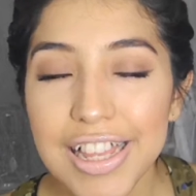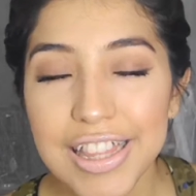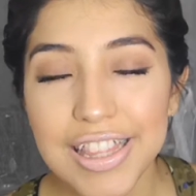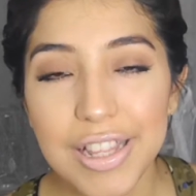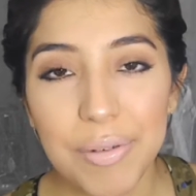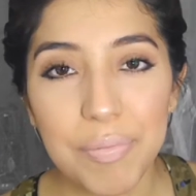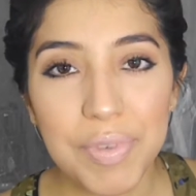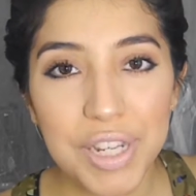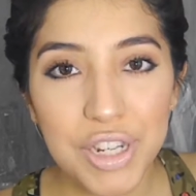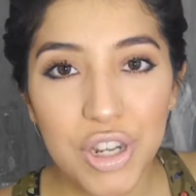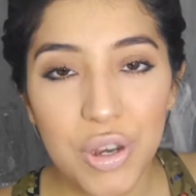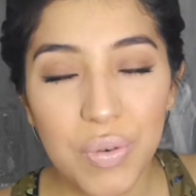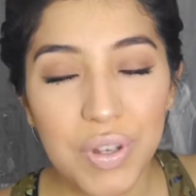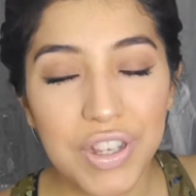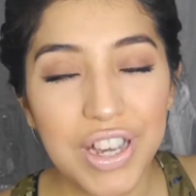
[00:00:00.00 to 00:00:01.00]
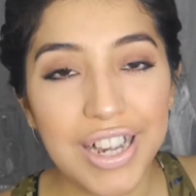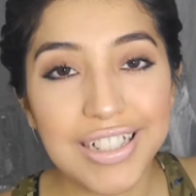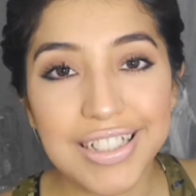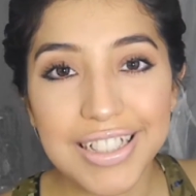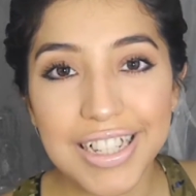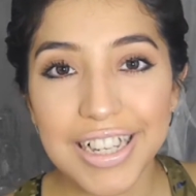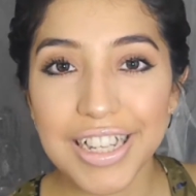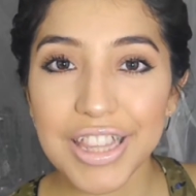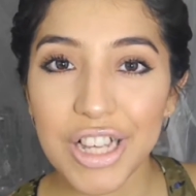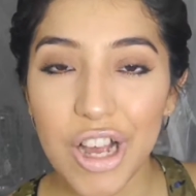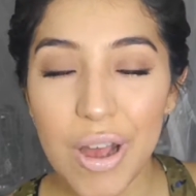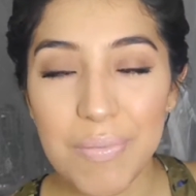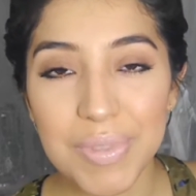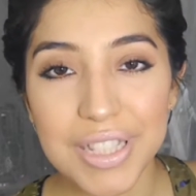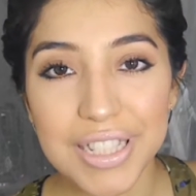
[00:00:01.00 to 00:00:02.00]
Let me know what you guys think in the
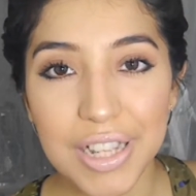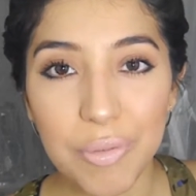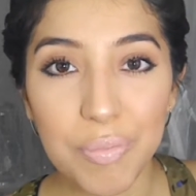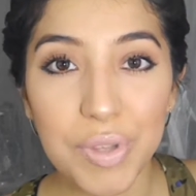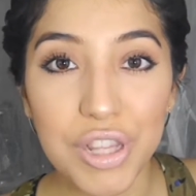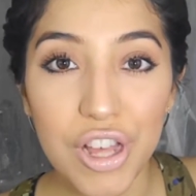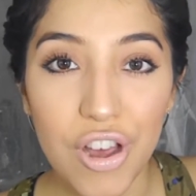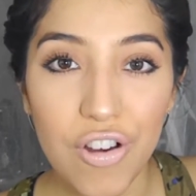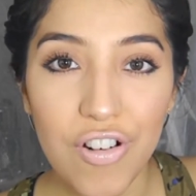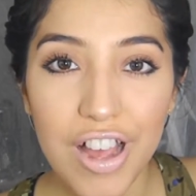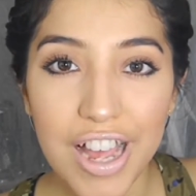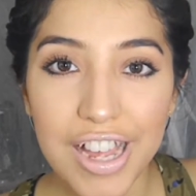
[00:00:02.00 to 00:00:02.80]
comments down below,